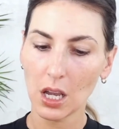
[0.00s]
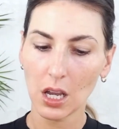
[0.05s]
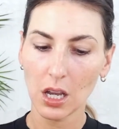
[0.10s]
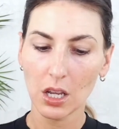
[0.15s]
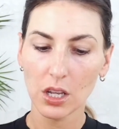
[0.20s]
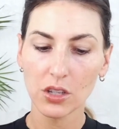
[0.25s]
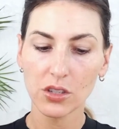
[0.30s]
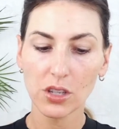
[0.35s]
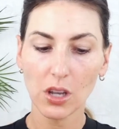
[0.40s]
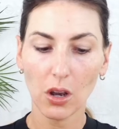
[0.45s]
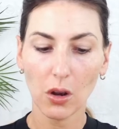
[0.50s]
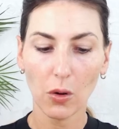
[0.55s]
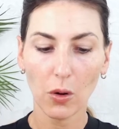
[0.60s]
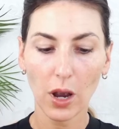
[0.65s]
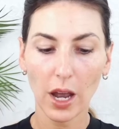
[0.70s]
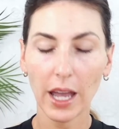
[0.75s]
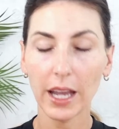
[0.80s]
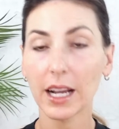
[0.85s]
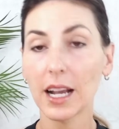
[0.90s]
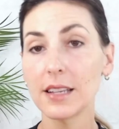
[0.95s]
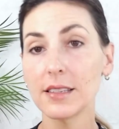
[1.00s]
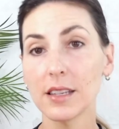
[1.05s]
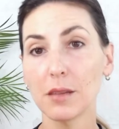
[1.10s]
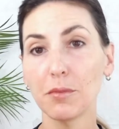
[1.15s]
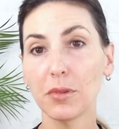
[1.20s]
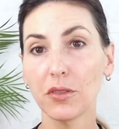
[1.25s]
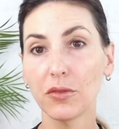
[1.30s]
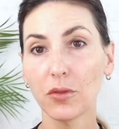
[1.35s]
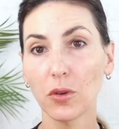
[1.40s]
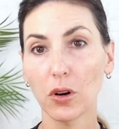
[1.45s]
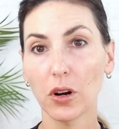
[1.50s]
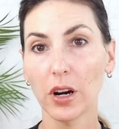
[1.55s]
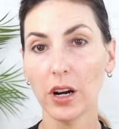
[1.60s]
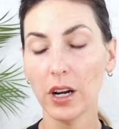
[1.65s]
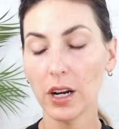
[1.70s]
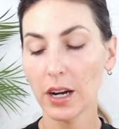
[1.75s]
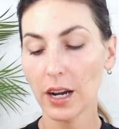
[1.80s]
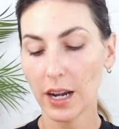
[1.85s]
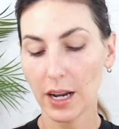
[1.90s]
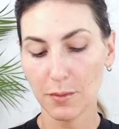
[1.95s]
So, like I said
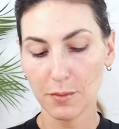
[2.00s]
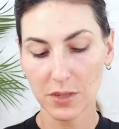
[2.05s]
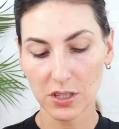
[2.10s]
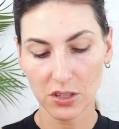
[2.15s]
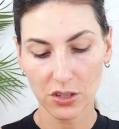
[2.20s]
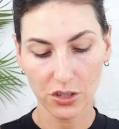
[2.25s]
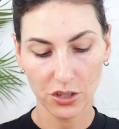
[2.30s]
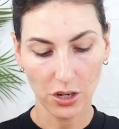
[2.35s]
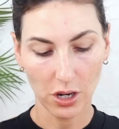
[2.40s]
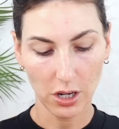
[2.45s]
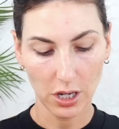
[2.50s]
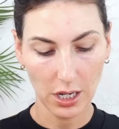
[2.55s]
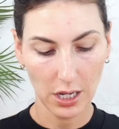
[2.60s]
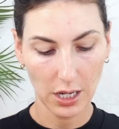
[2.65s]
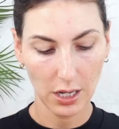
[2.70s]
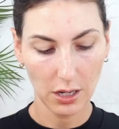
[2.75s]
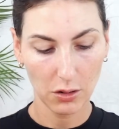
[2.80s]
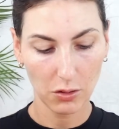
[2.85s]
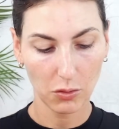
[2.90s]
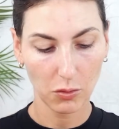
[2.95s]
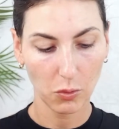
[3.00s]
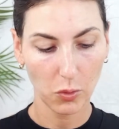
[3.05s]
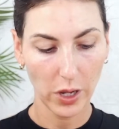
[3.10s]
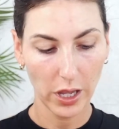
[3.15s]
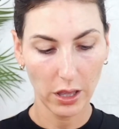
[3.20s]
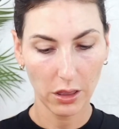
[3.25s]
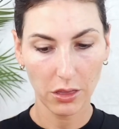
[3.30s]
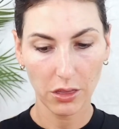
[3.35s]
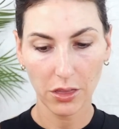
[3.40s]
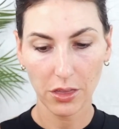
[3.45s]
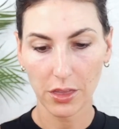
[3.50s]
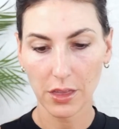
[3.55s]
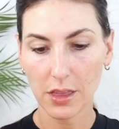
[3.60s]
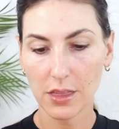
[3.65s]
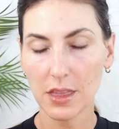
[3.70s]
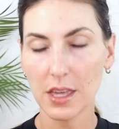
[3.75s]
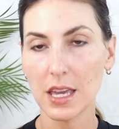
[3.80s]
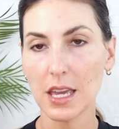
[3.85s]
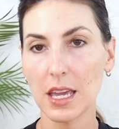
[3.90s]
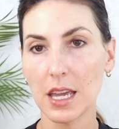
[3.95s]
before, I'm starting with
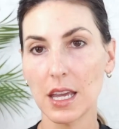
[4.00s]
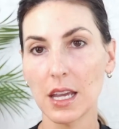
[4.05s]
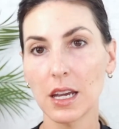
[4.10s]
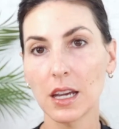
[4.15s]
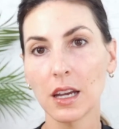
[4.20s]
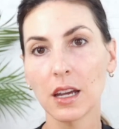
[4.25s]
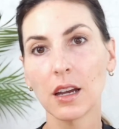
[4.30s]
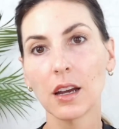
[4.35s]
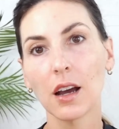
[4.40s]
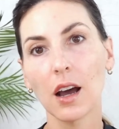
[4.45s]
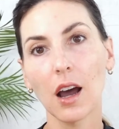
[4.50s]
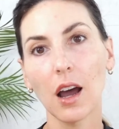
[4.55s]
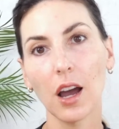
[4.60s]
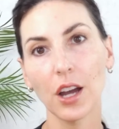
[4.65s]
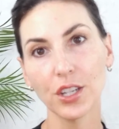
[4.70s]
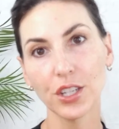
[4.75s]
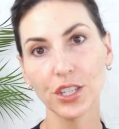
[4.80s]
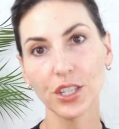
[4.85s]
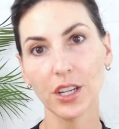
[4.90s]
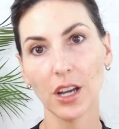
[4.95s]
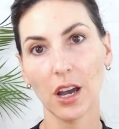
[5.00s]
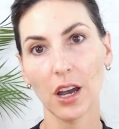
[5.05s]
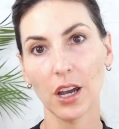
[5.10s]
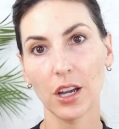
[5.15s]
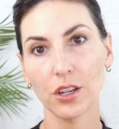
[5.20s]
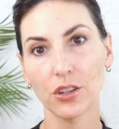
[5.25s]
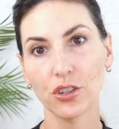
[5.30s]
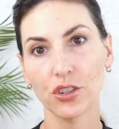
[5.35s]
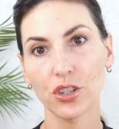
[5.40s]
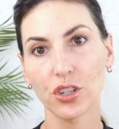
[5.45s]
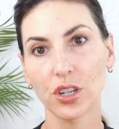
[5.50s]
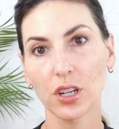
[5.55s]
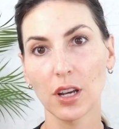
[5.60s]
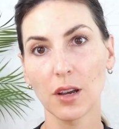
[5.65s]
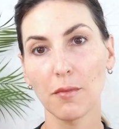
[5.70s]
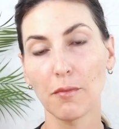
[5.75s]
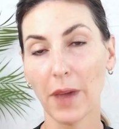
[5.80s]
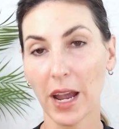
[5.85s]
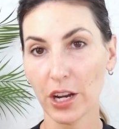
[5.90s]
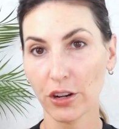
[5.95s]
the AnteAGE
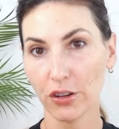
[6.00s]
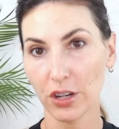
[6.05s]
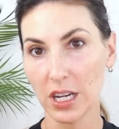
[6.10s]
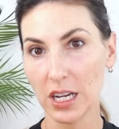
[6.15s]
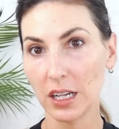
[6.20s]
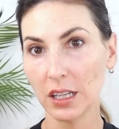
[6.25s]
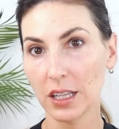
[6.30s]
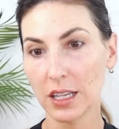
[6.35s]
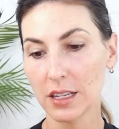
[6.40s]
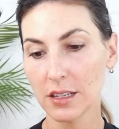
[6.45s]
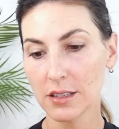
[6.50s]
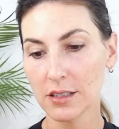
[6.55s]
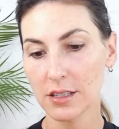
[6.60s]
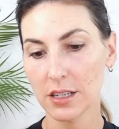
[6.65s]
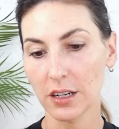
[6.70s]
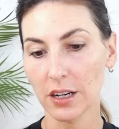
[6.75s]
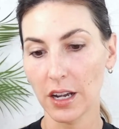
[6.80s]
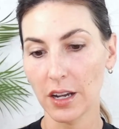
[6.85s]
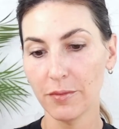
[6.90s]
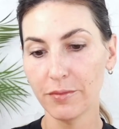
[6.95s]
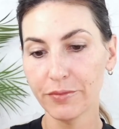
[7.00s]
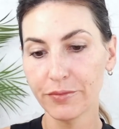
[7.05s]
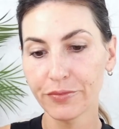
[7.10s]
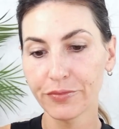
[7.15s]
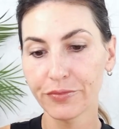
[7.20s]
microneedling serum.